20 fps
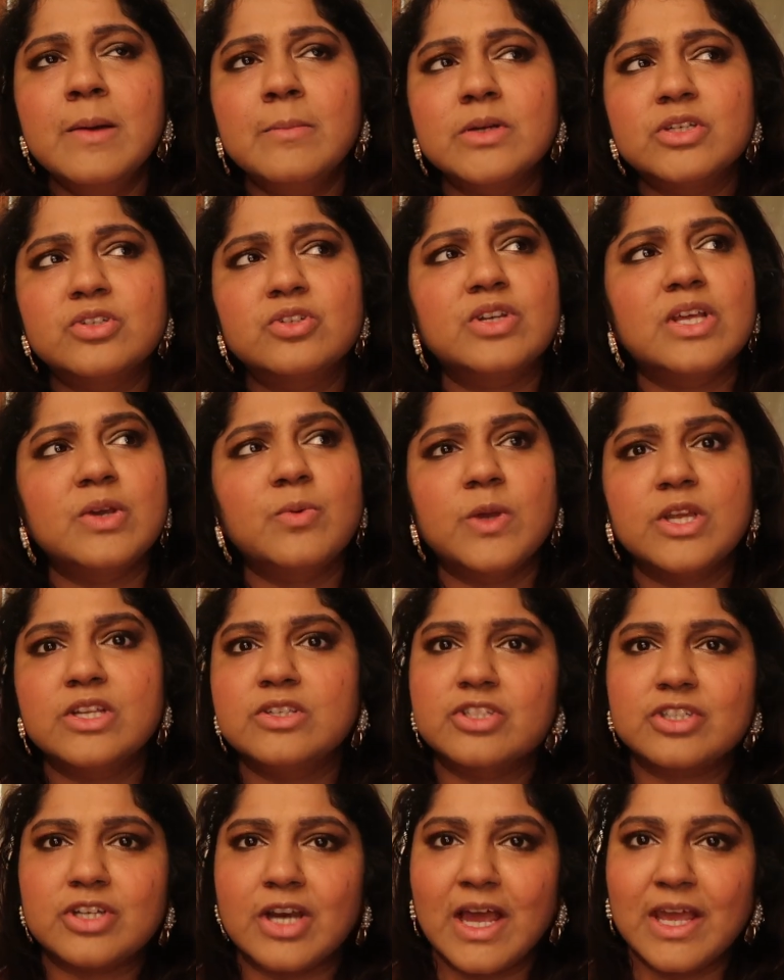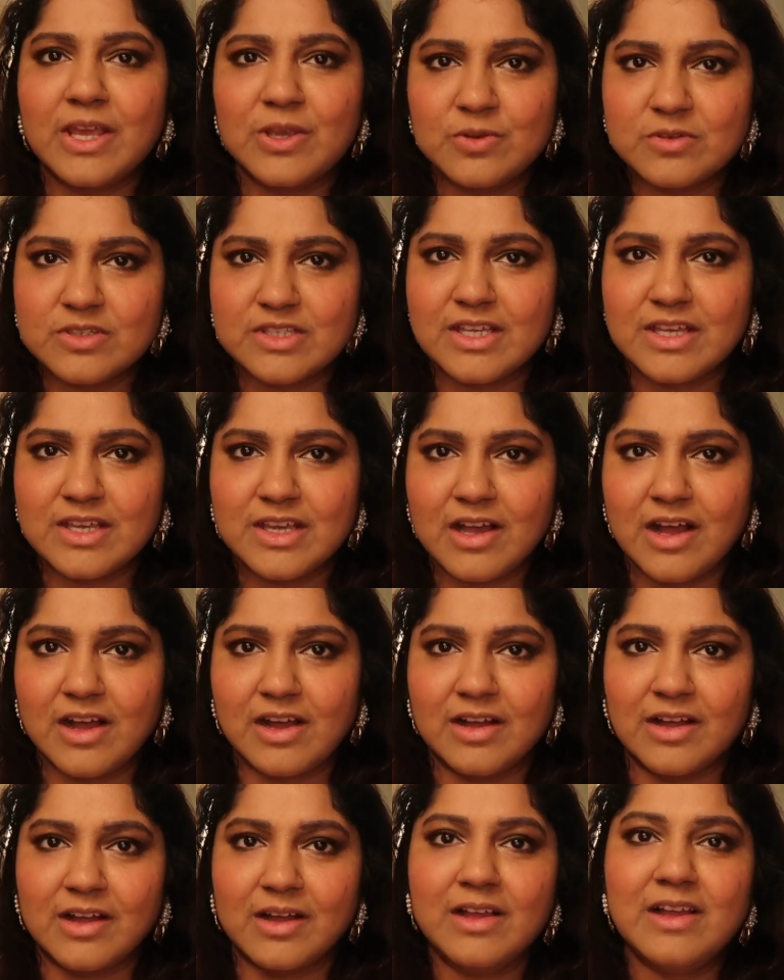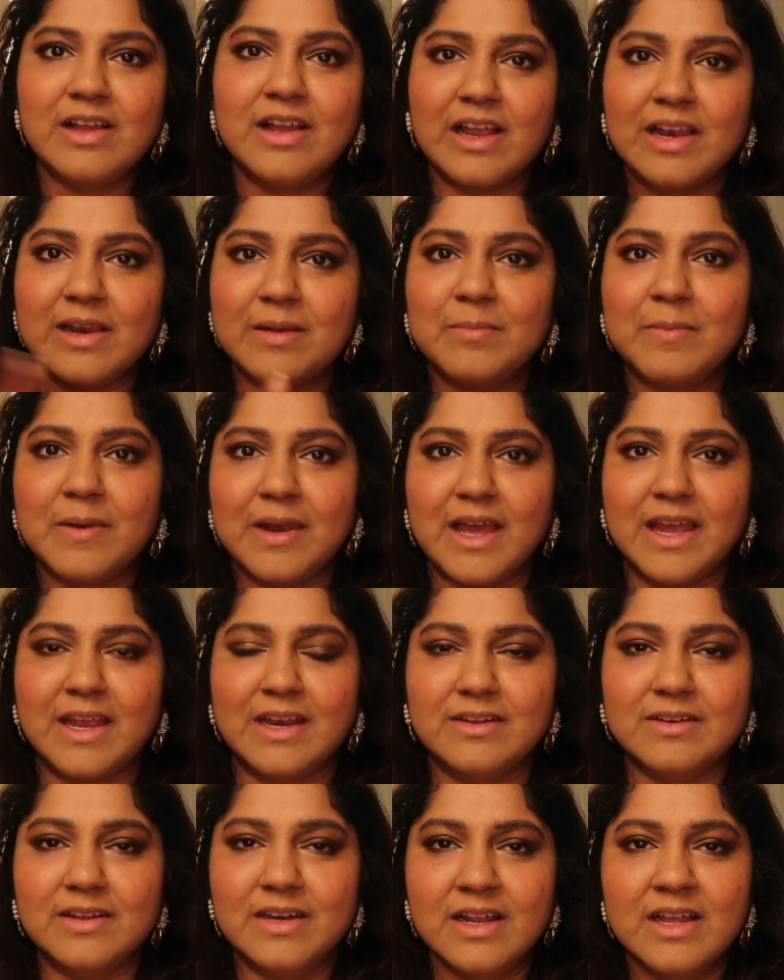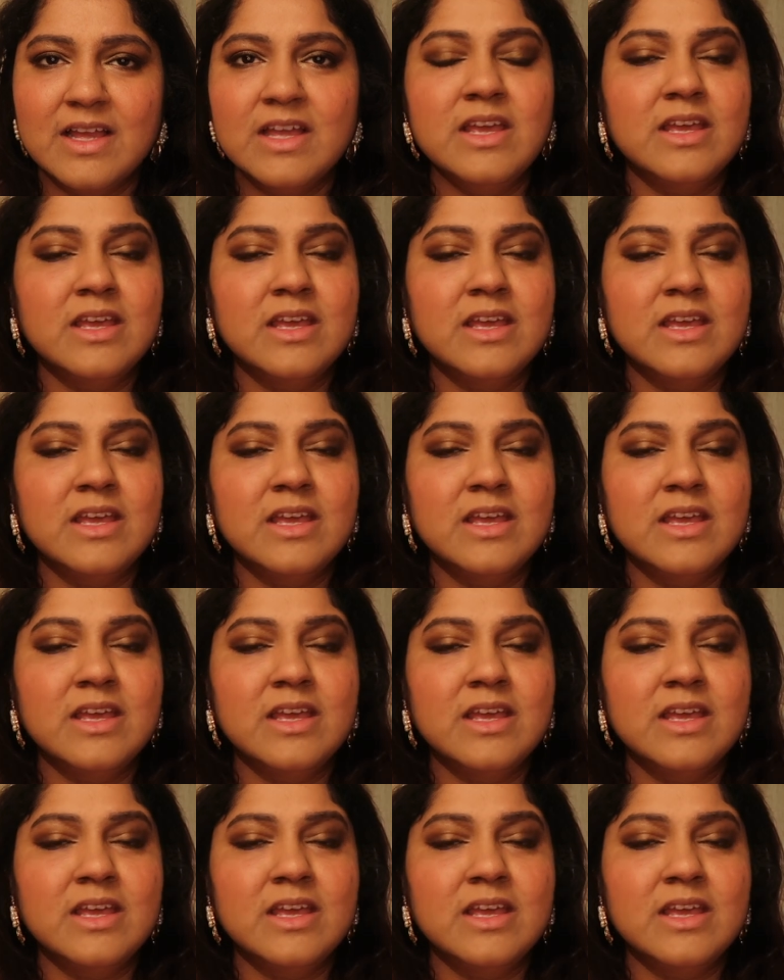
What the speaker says: but today we can try using a lip liner.